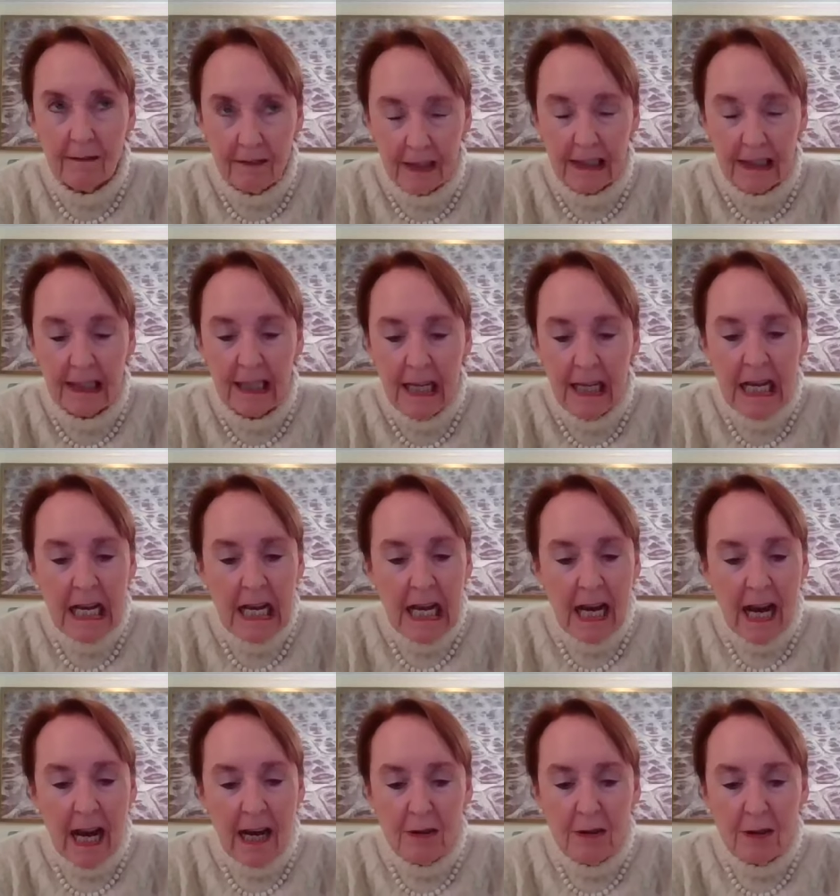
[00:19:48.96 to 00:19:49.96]
relevant
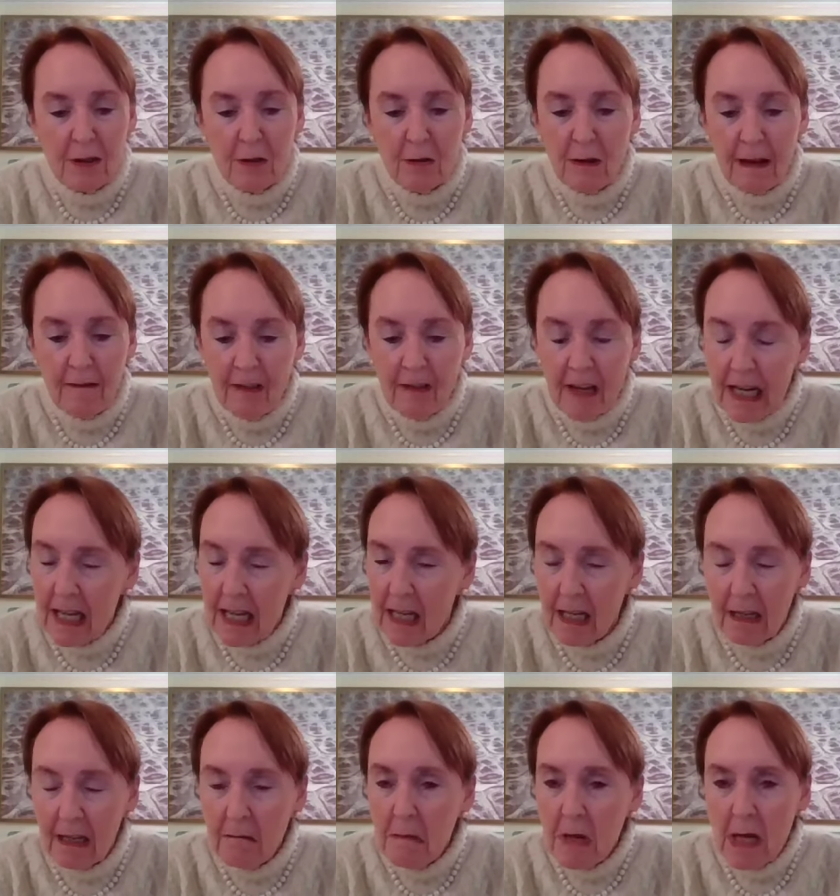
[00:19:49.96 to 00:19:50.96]
uh, do you have
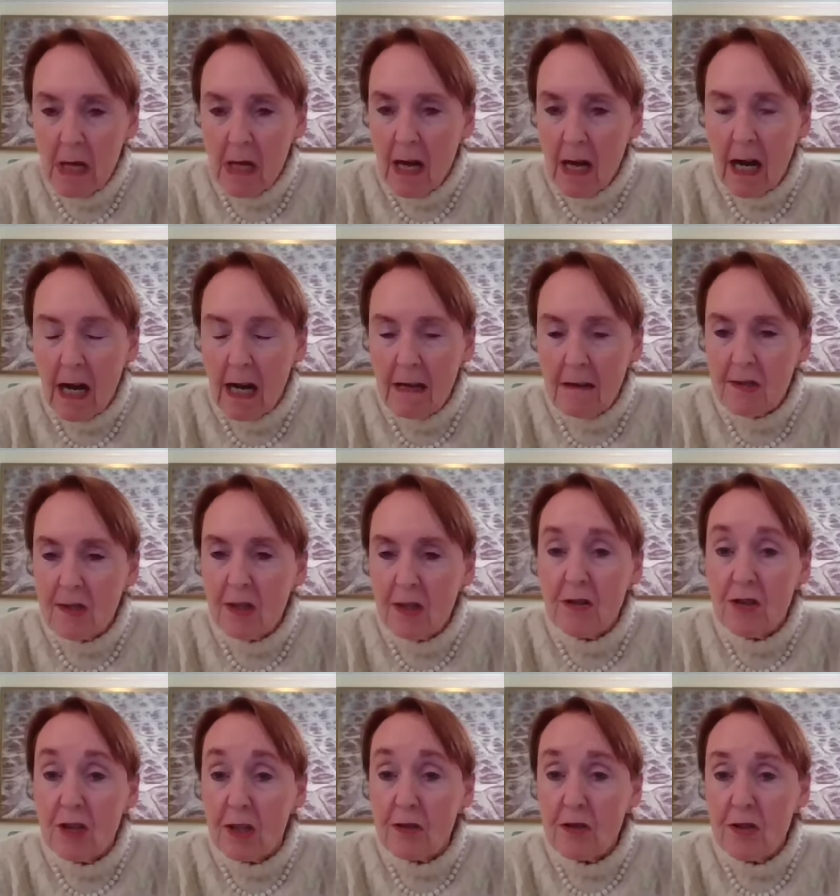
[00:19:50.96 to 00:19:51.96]
any uh,
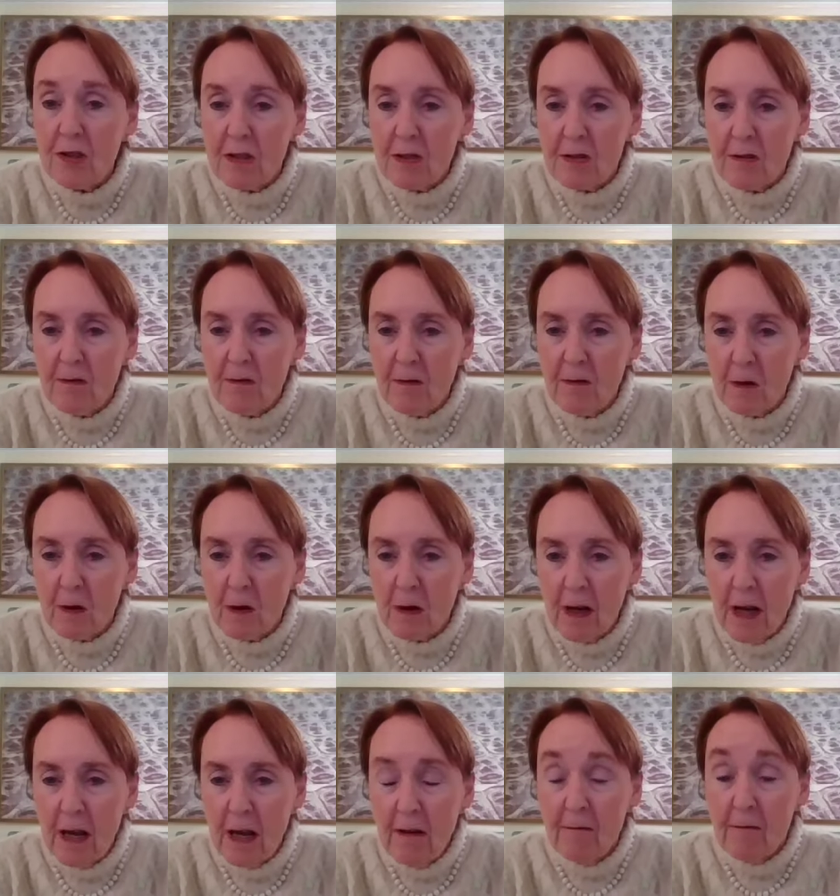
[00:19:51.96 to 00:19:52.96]
suggestions
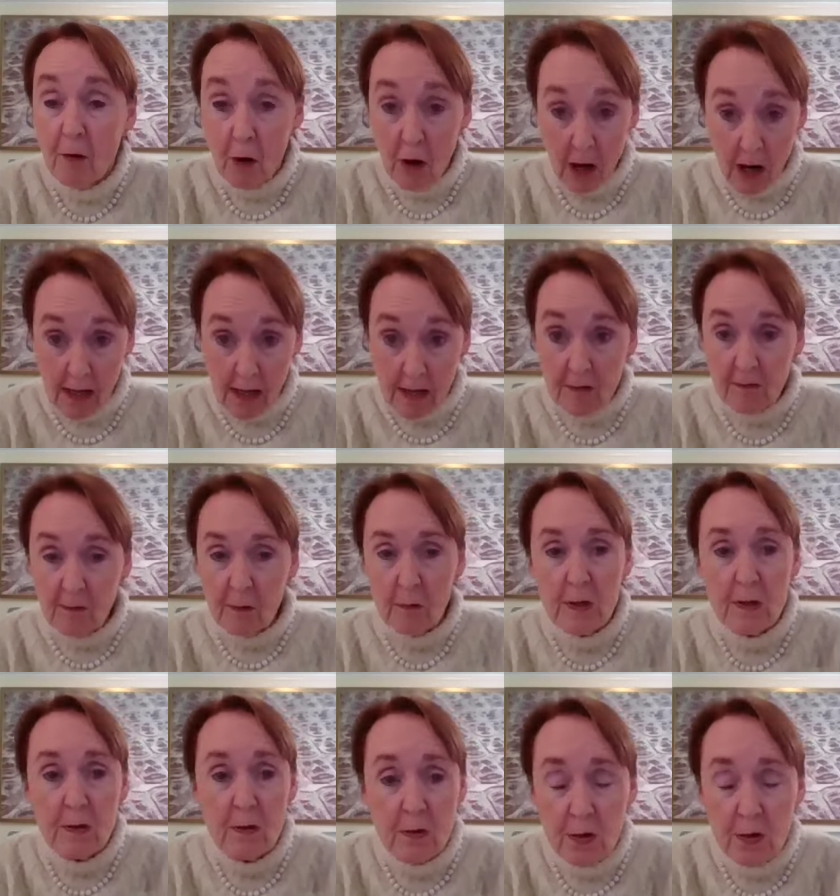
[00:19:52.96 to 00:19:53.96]
for for us for
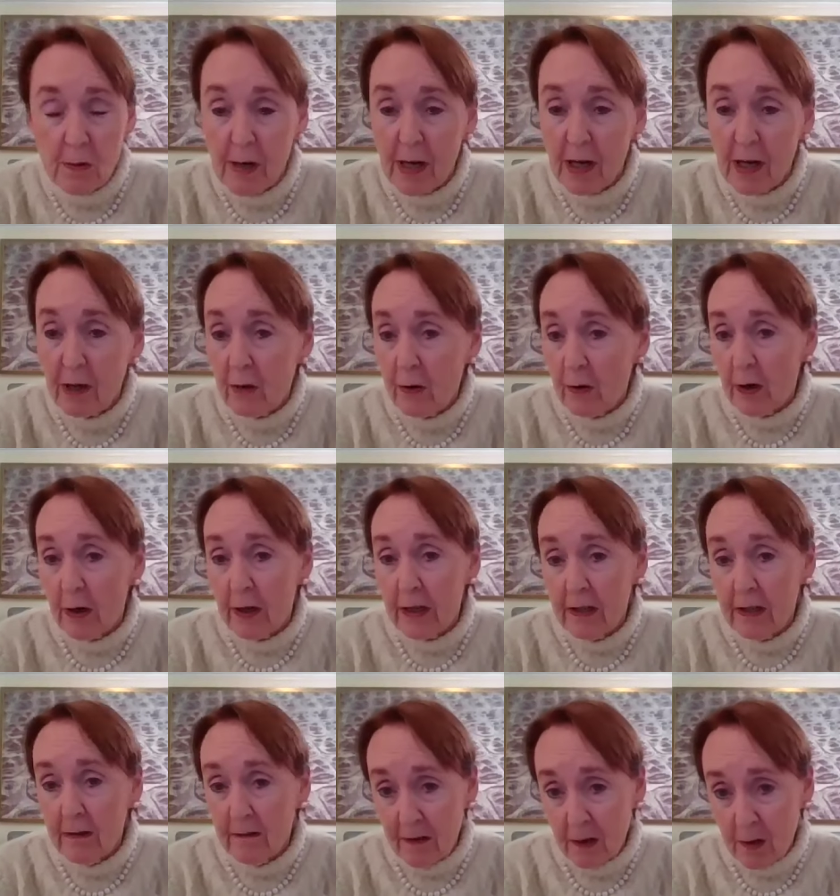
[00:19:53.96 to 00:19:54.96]
research america or
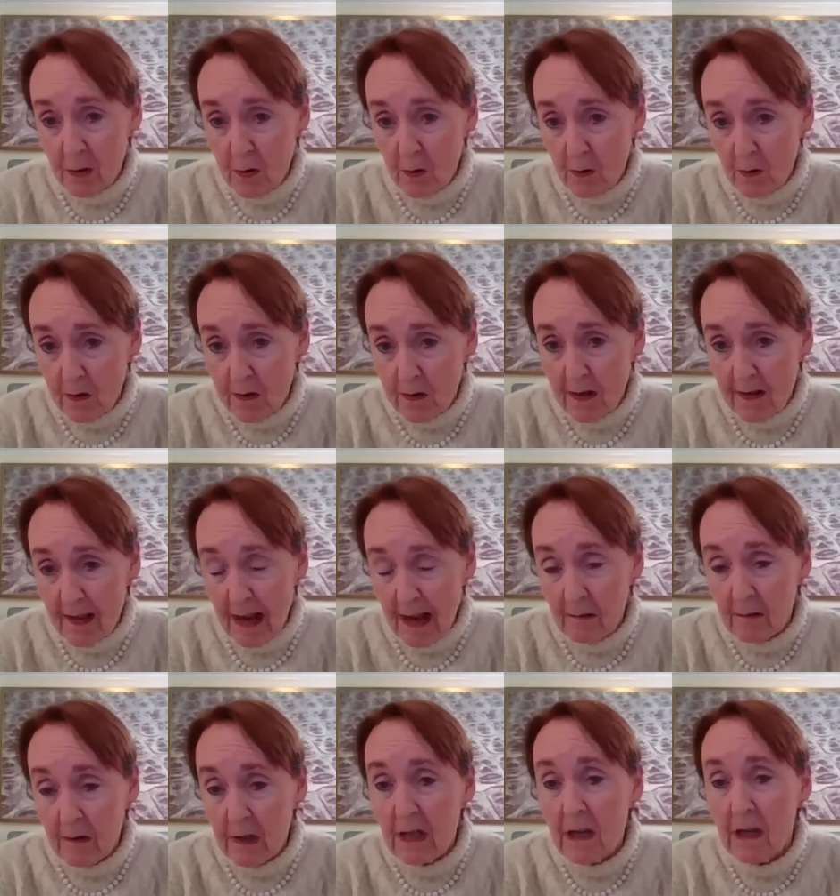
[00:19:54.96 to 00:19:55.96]
individuals in
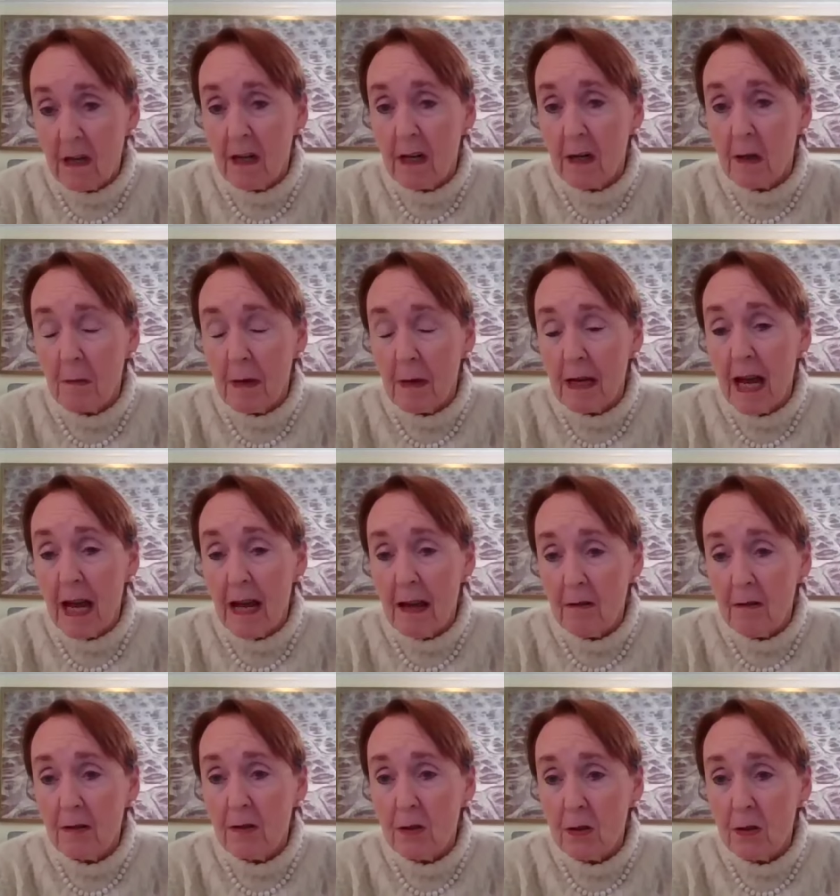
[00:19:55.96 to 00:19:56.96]
that regard about
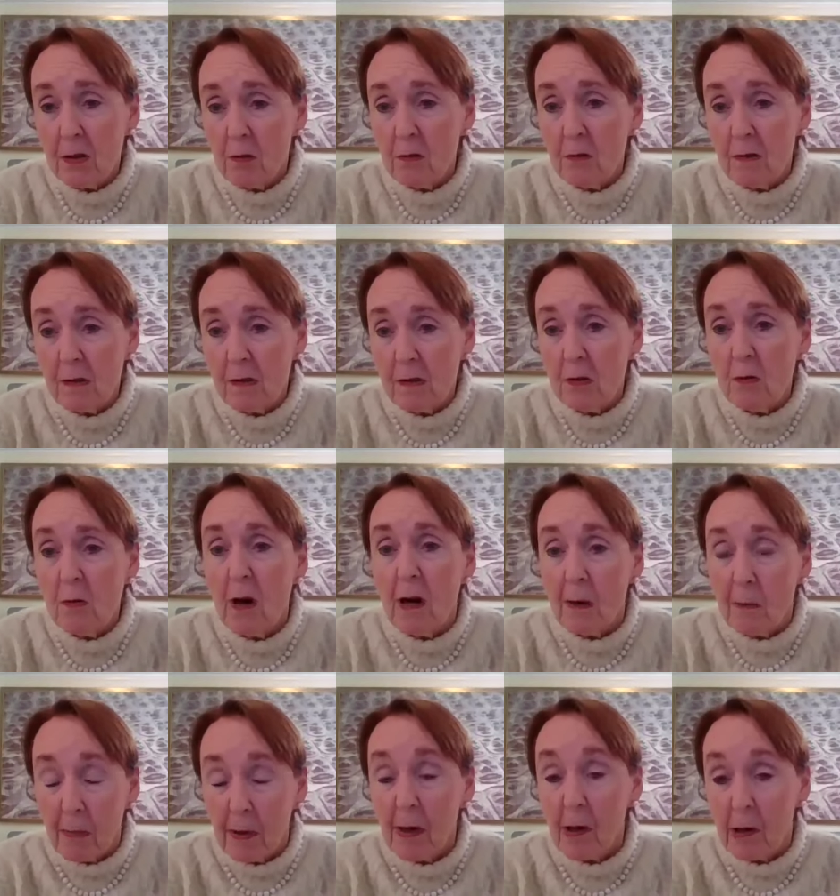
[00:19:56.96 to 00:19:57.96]
how to do
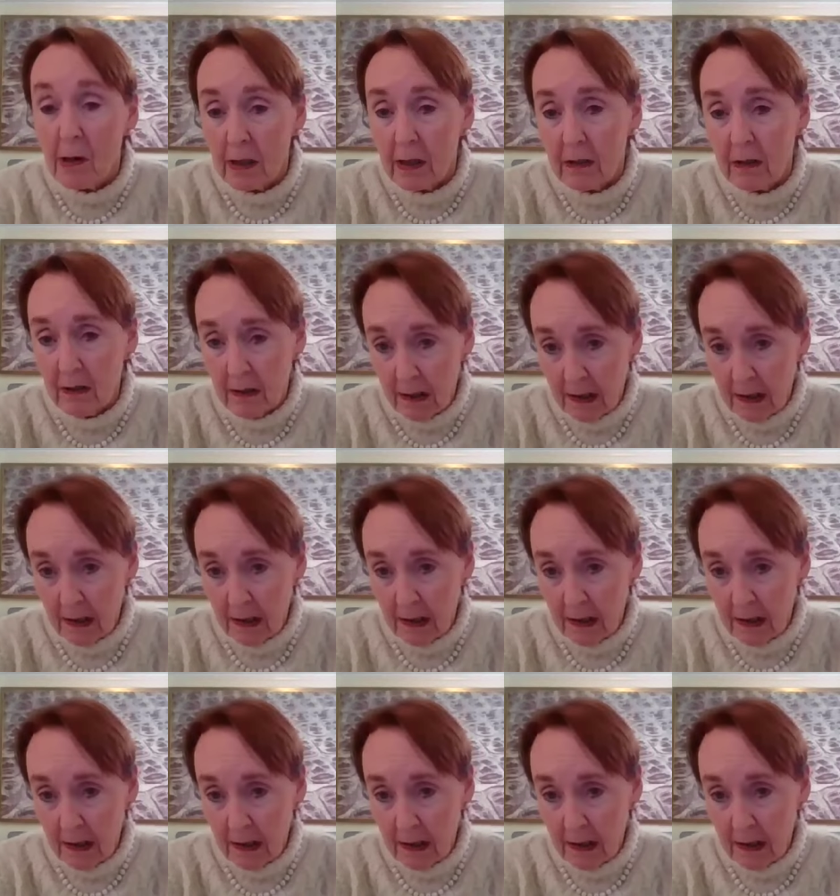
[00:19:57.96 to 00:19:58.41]
our part